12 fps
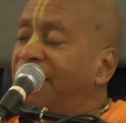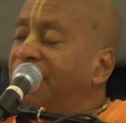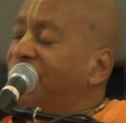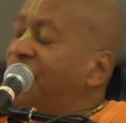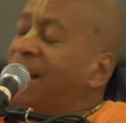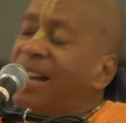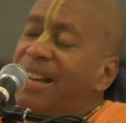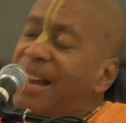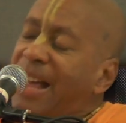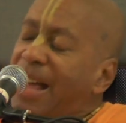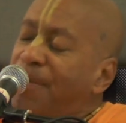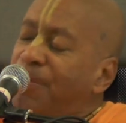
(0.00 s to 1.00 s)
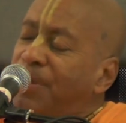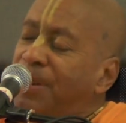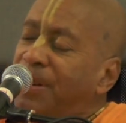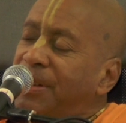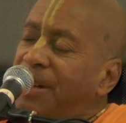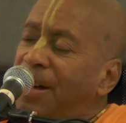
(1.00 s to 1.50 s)
The second half
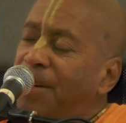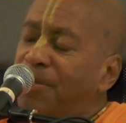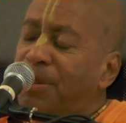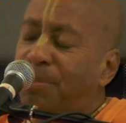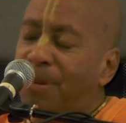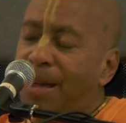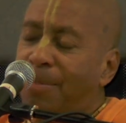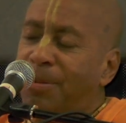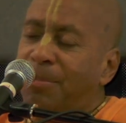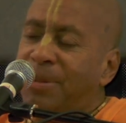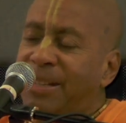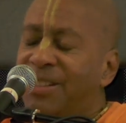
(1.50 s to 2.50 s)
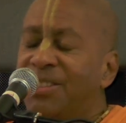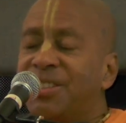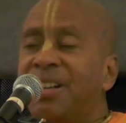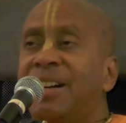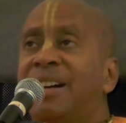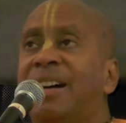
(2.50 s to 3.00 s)
of the problem
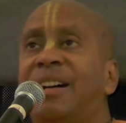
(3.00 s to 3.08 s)
is